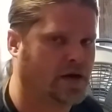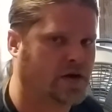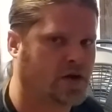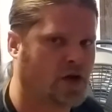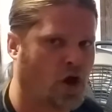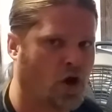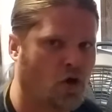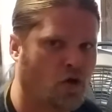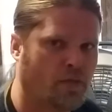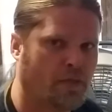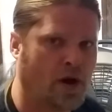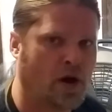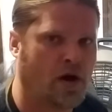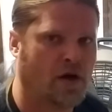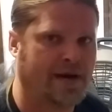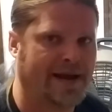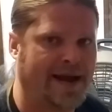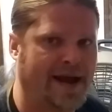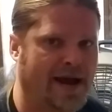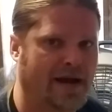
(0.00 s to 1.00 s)

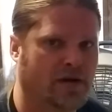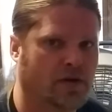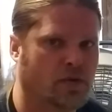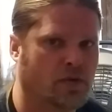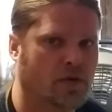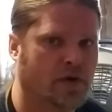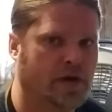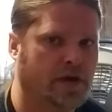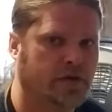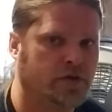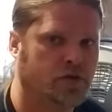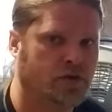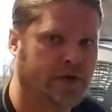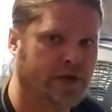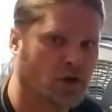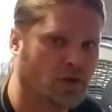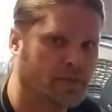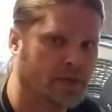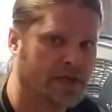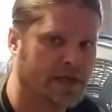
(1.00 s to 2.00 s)
cobalt alloy
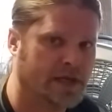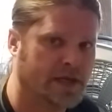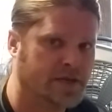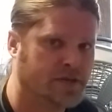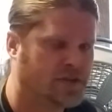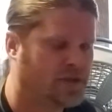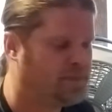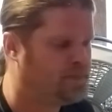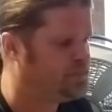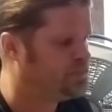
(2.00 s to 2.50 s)
drill bits